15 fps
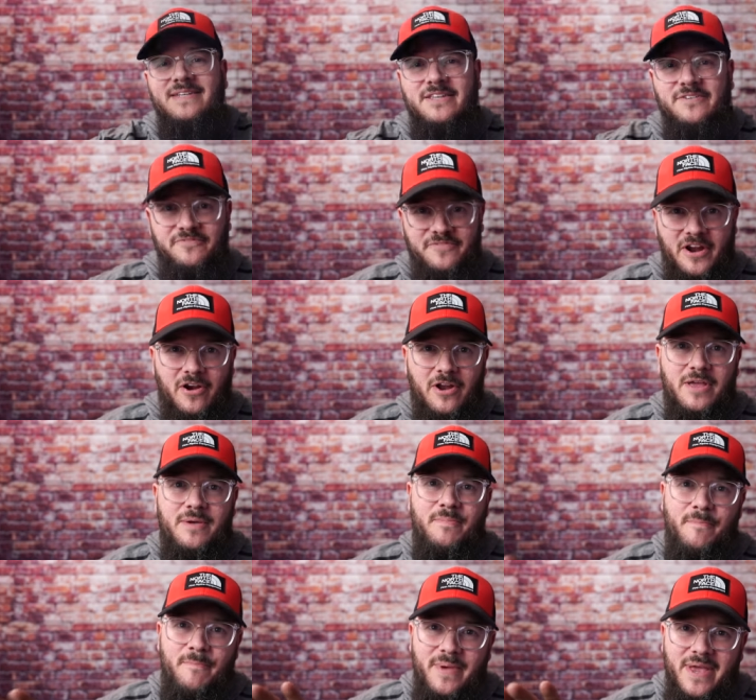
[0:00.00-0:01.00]
to the very
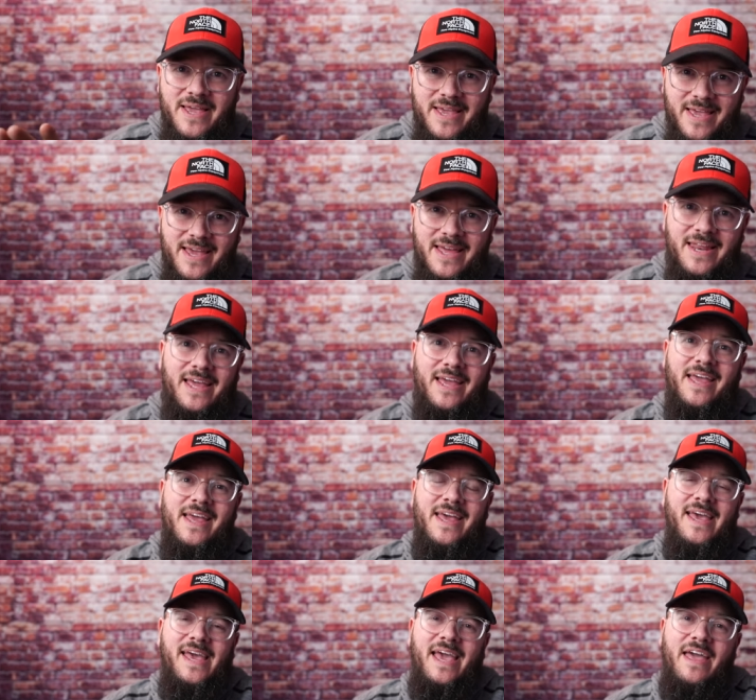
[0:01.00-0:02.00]
beginning,
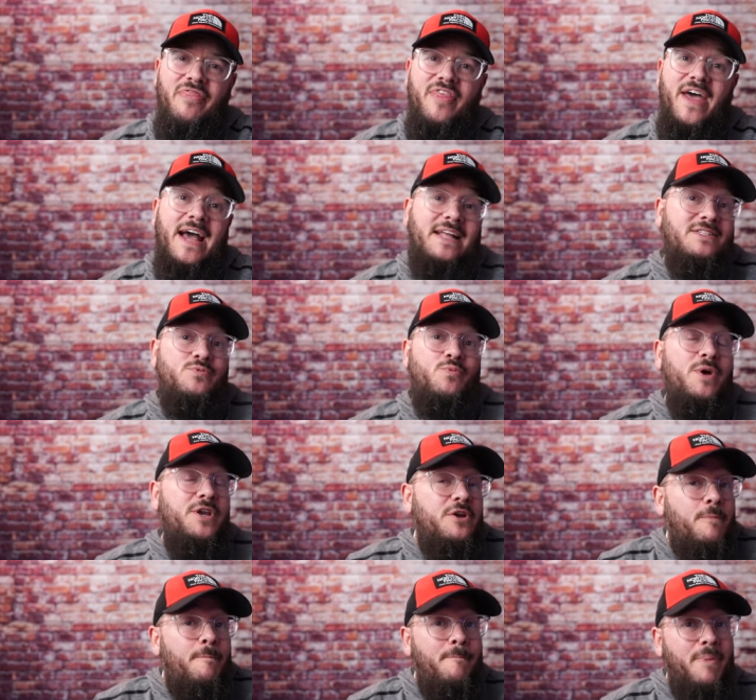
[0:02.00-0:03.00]
and that's when
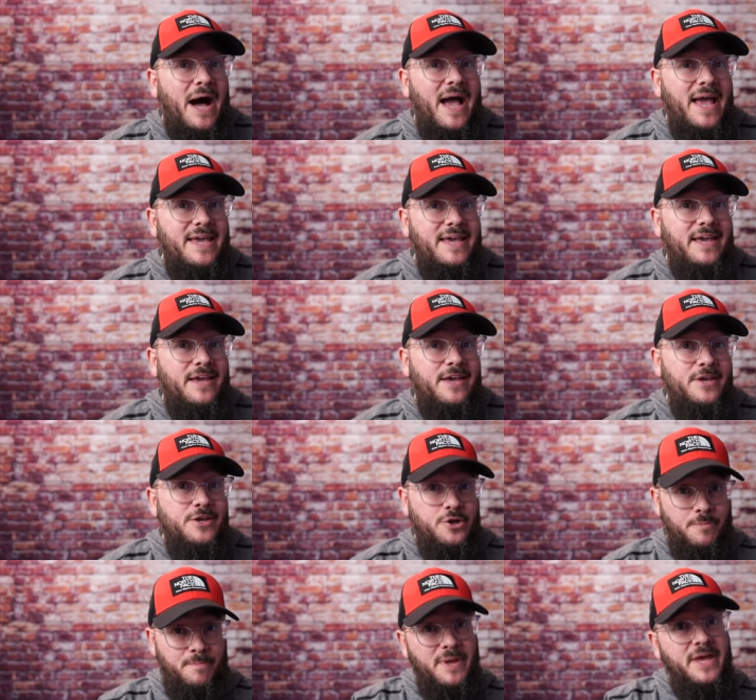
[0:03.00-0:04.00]
you're buying
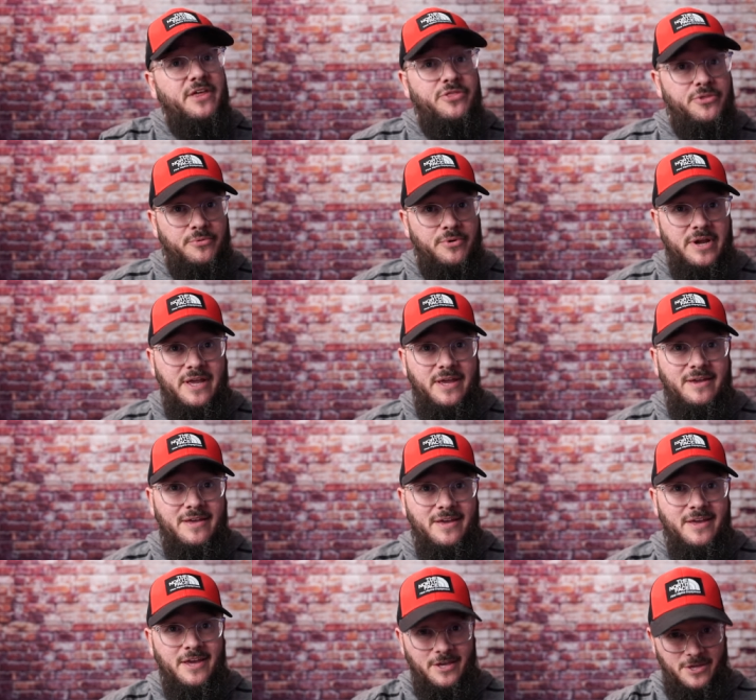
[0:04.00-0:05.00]
your big three,
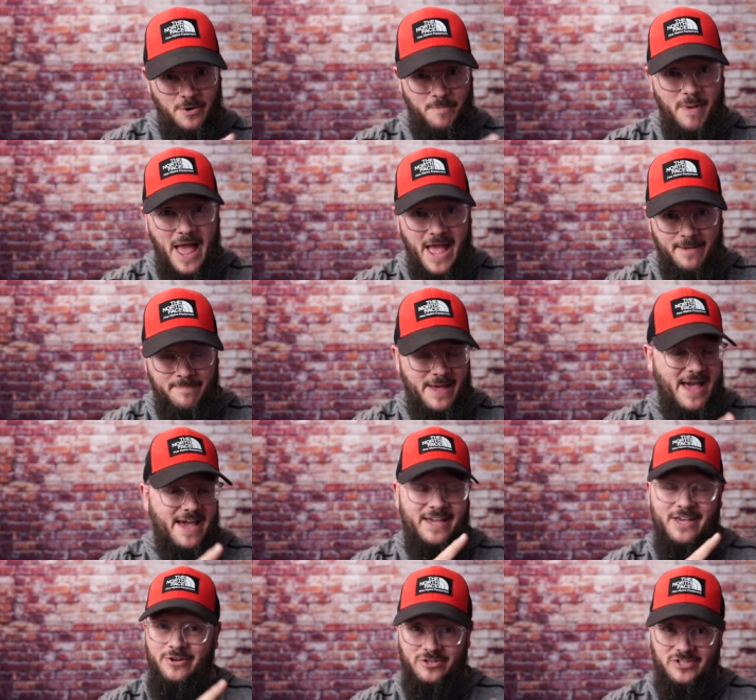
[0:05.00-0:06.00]
your
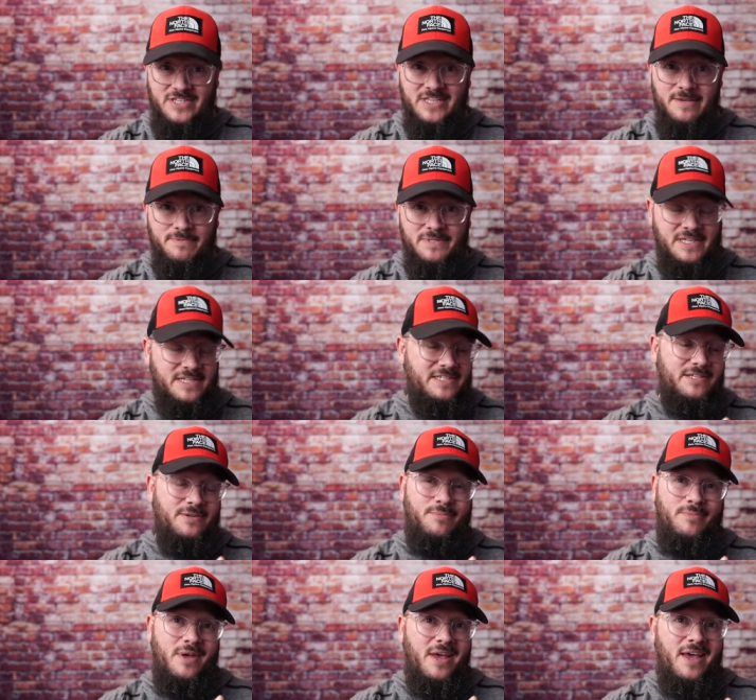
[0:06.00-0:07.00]
backpack, your sleep
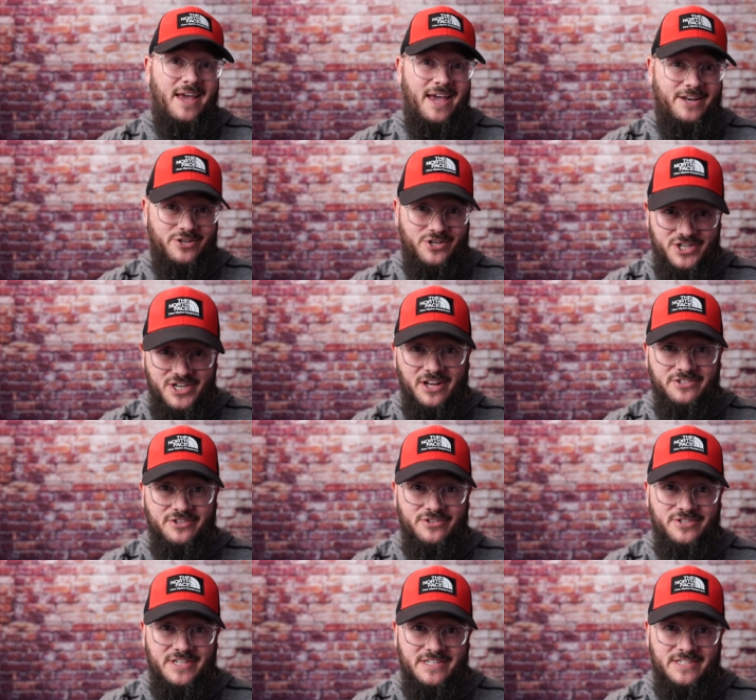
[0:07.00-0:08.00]
system, and your shelter
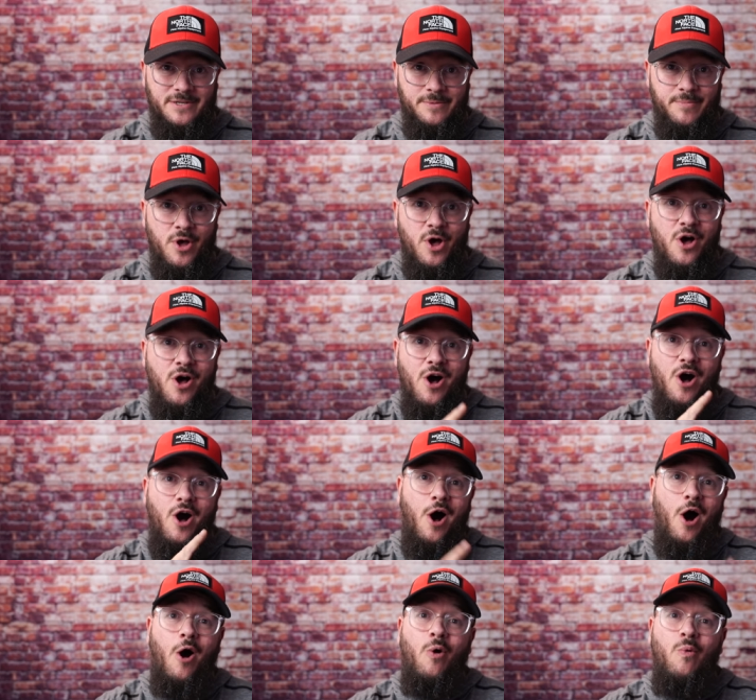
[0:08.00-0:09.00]
system.
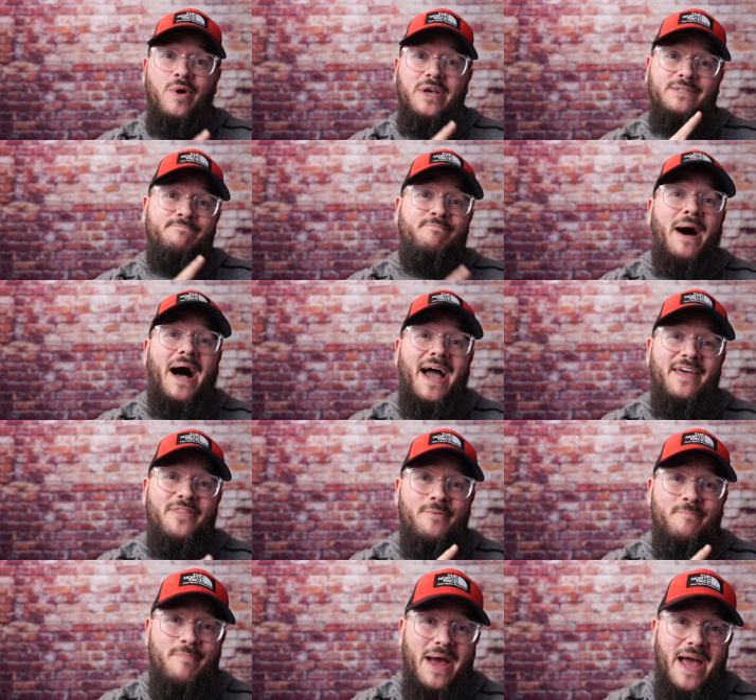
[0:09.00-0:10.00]
Always buy
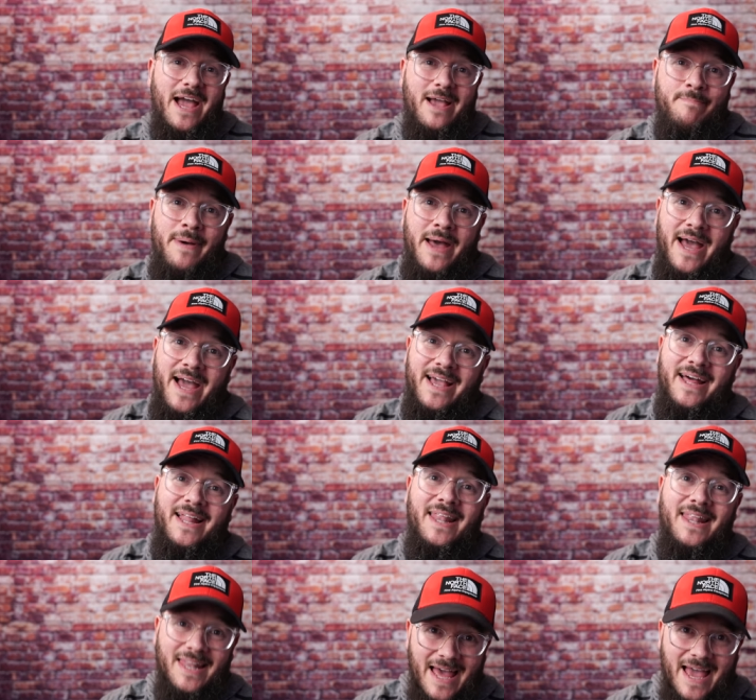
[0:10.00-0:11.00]
the backpack
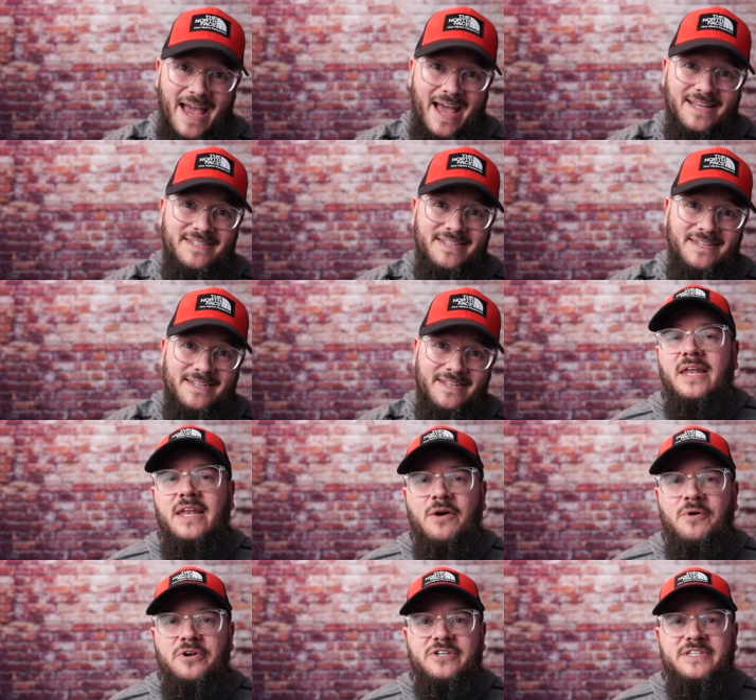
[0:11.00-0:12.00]
last.
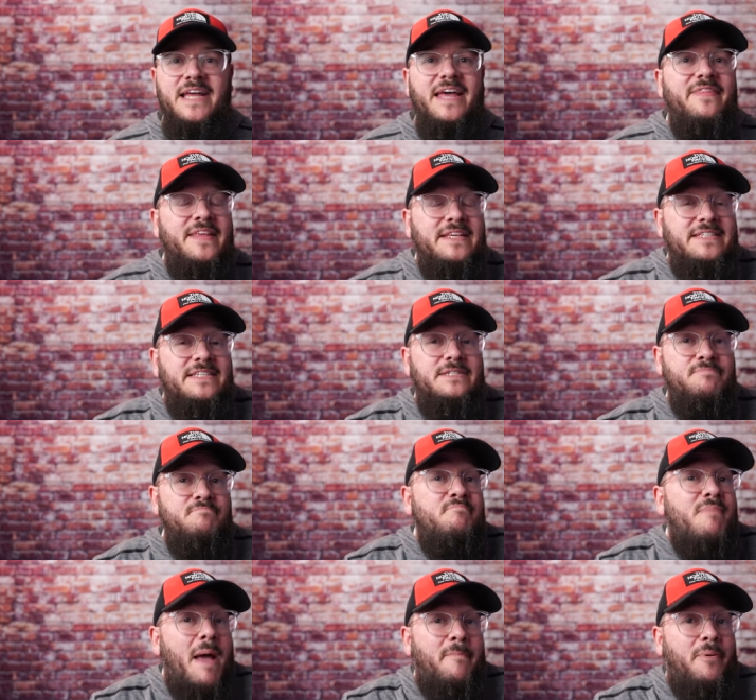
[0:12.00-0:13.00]
Now understand, this is
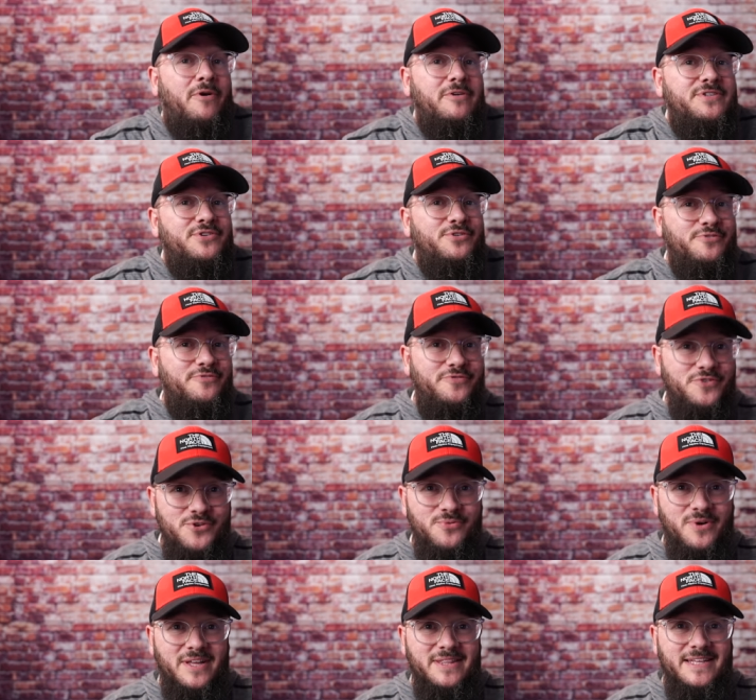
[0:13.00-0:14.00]
my personal
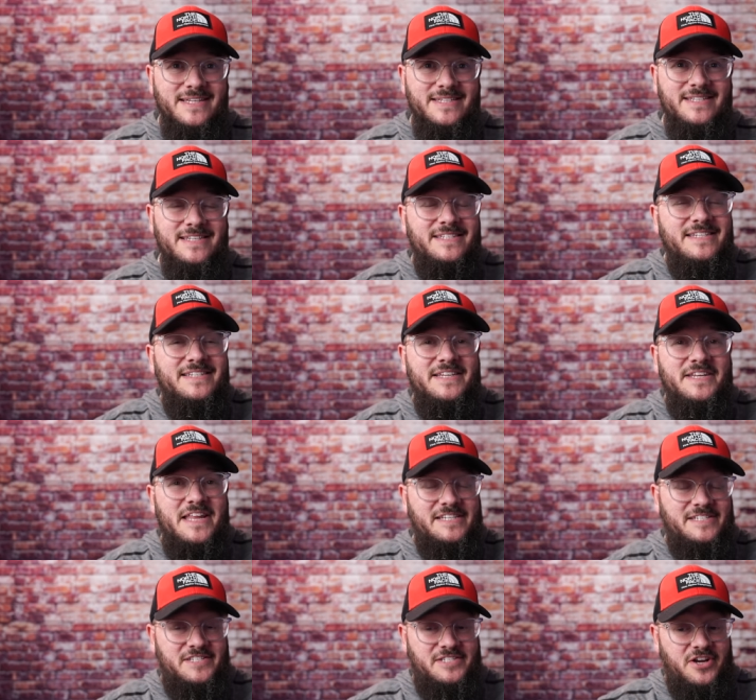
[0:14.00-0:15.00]
view on this. This isn't
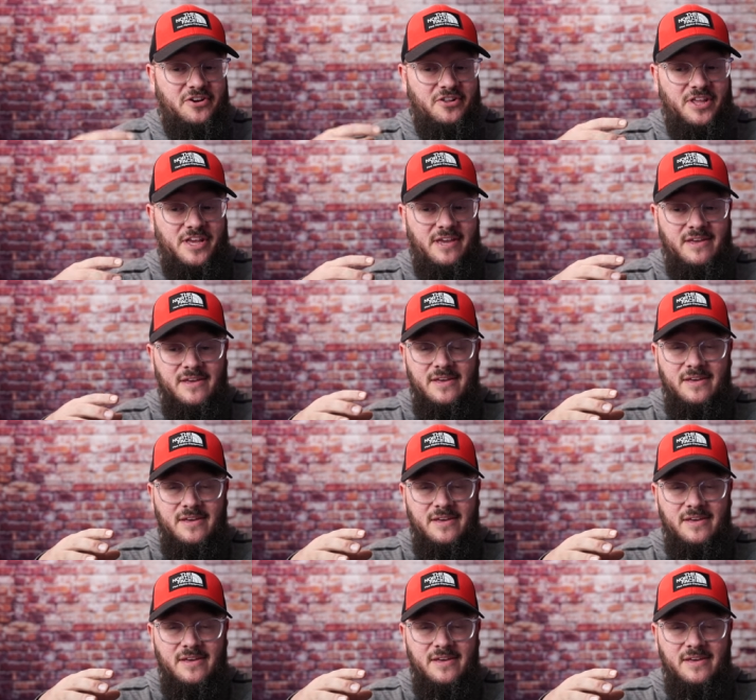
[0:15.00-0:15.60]
necessarily